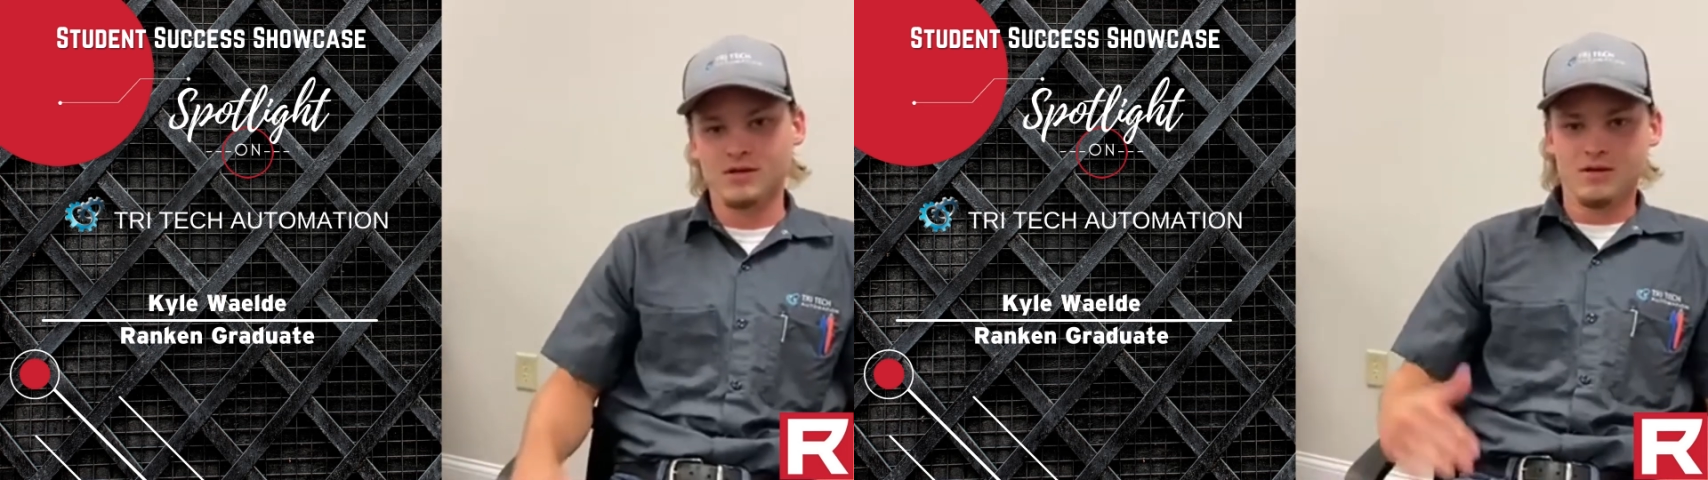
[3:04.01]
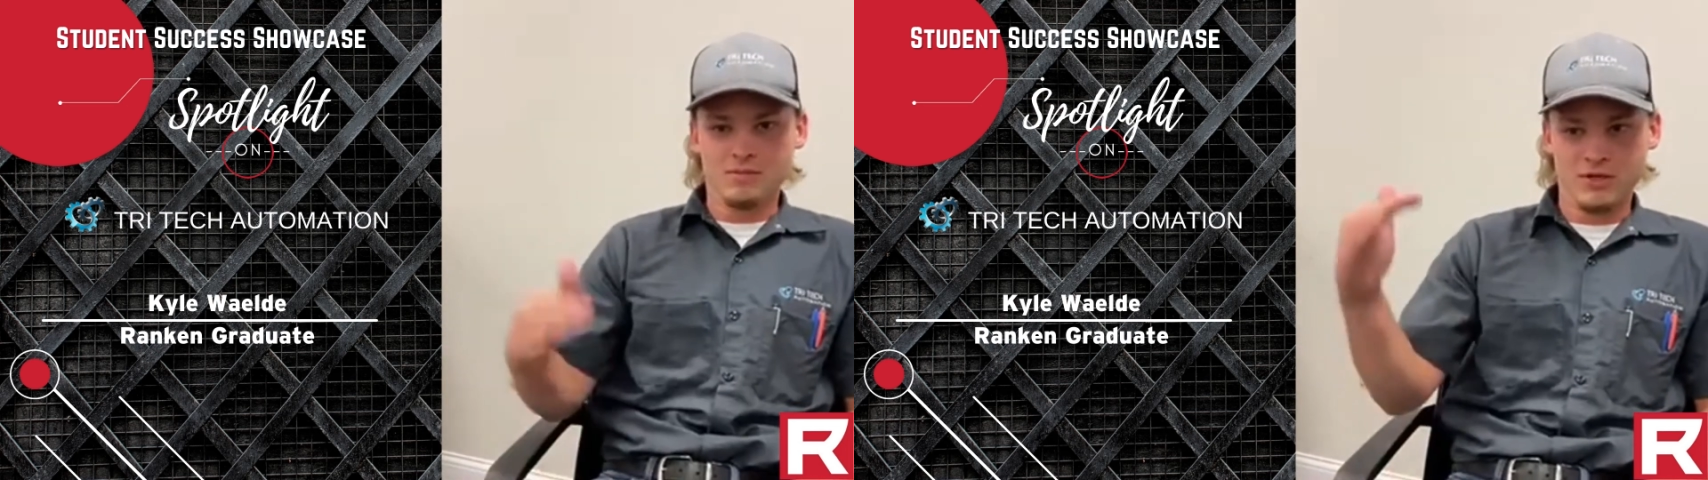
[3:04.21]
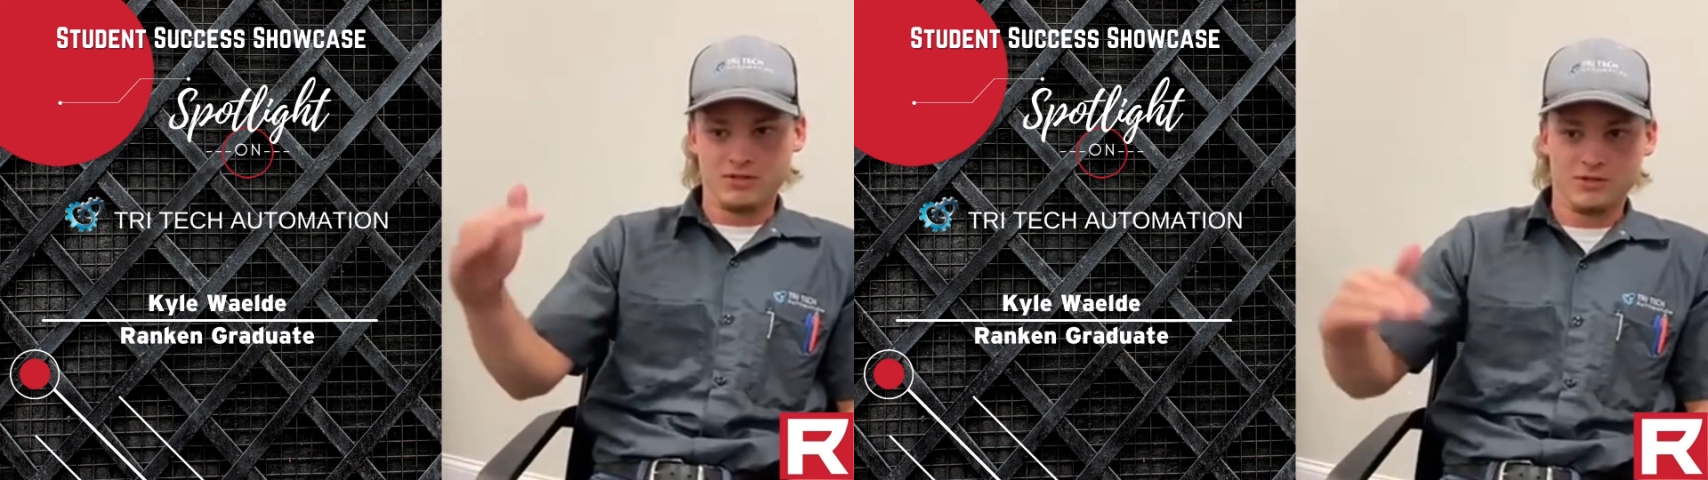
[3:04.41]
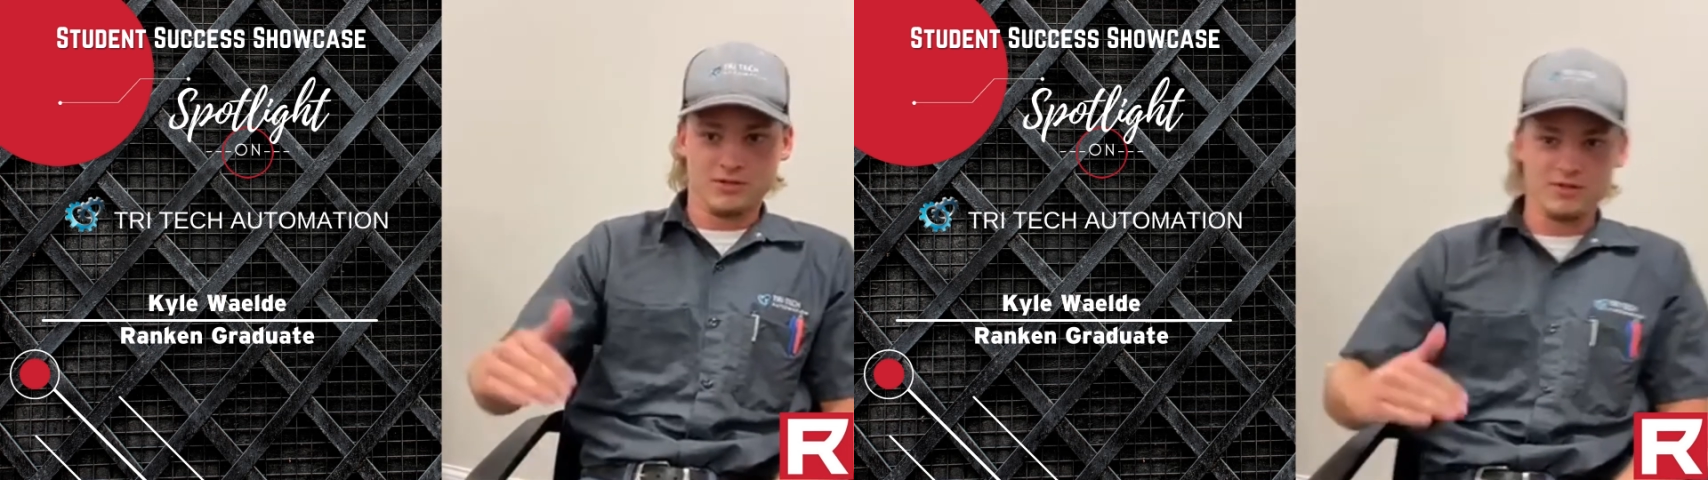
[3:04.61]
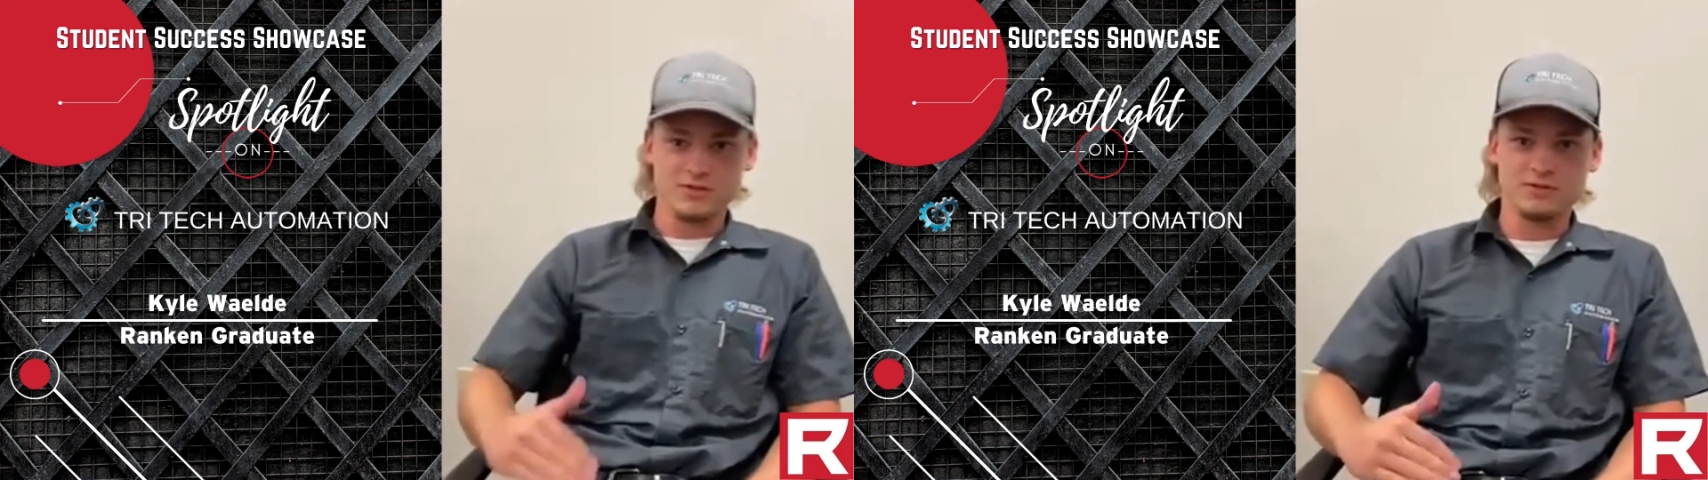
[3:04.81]
make sure
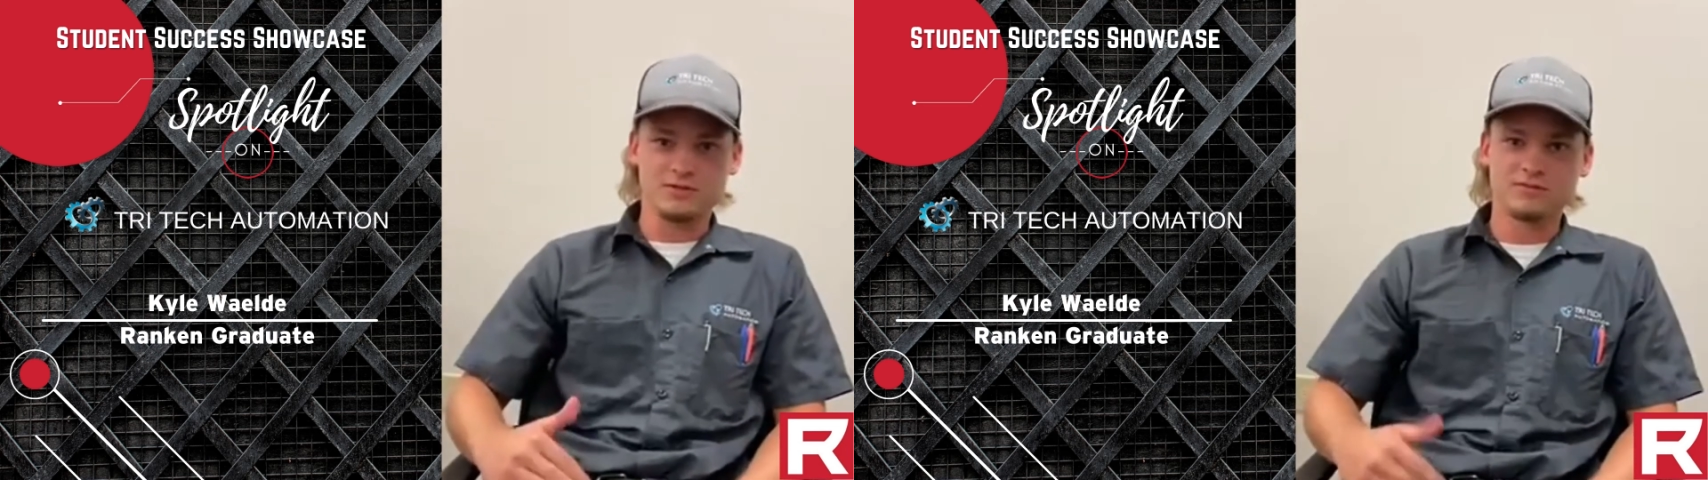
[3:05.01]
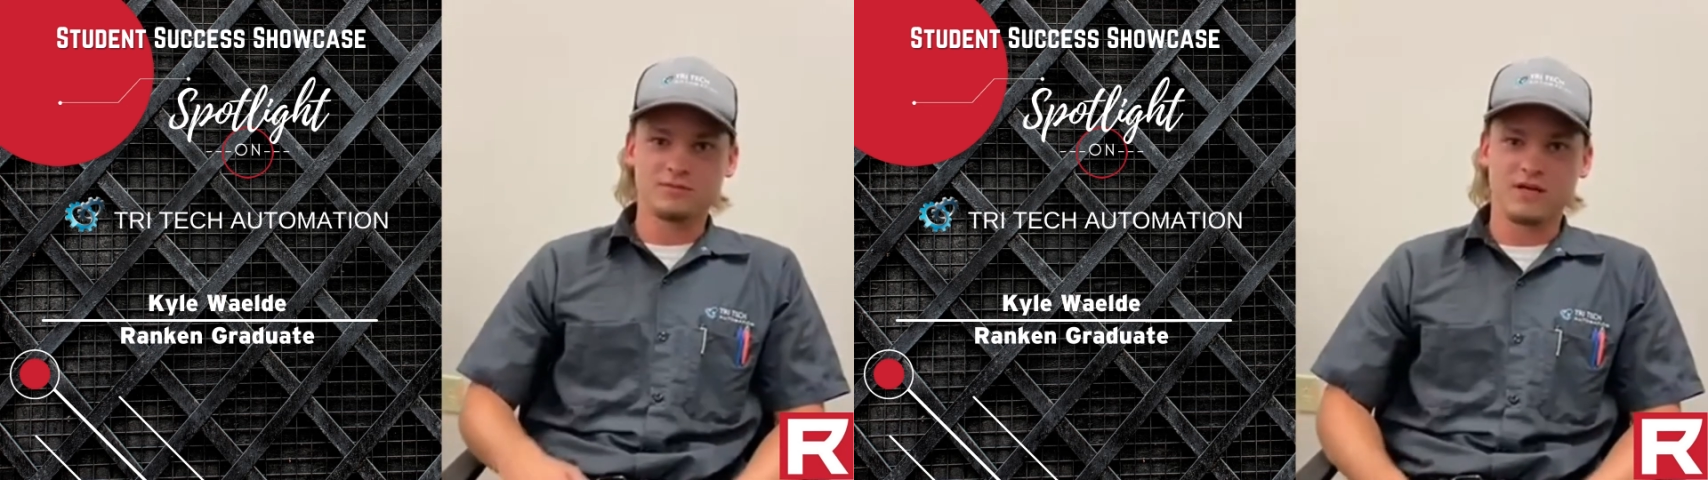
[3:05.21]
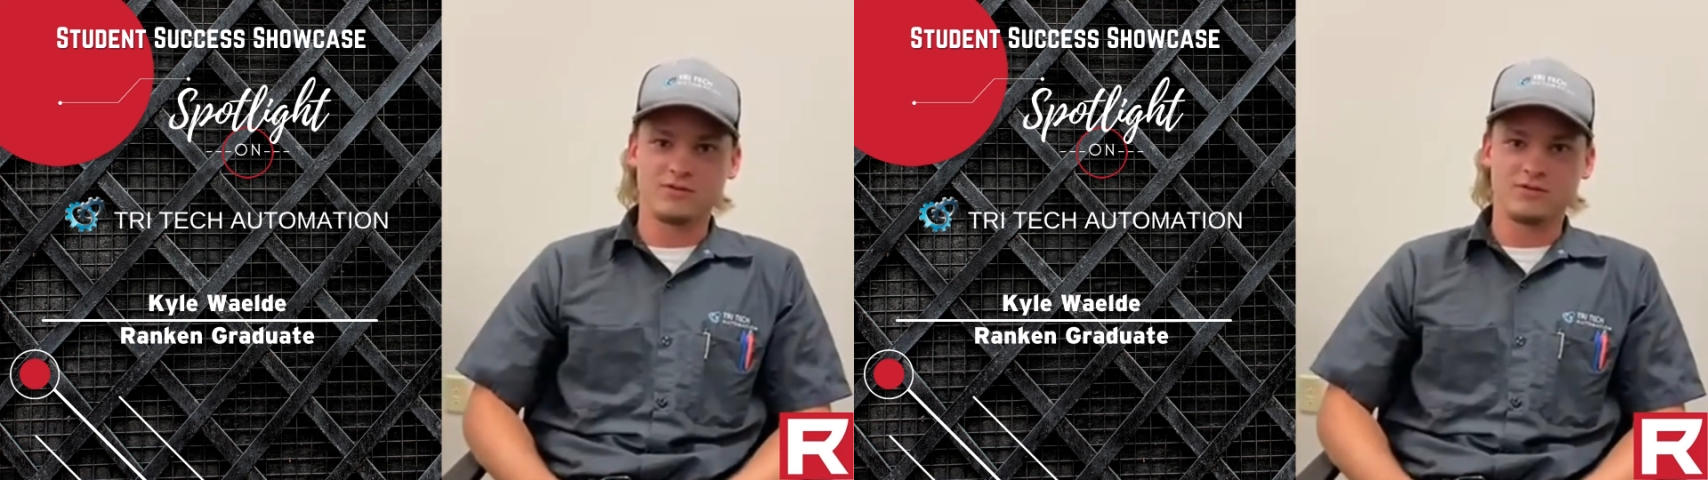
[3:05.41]
you have a